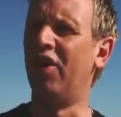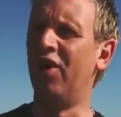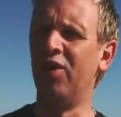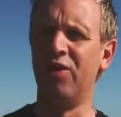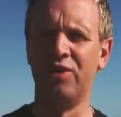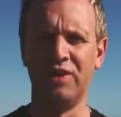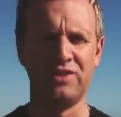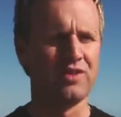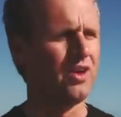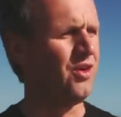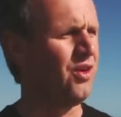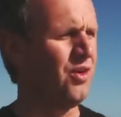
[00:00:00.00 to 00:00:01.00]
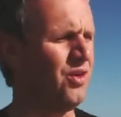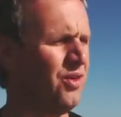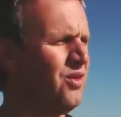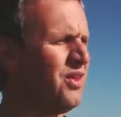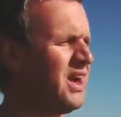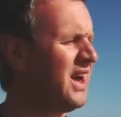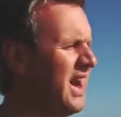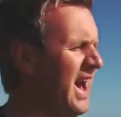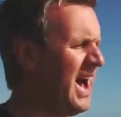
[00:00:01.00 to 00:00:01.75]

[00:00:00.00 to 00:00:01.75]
only so that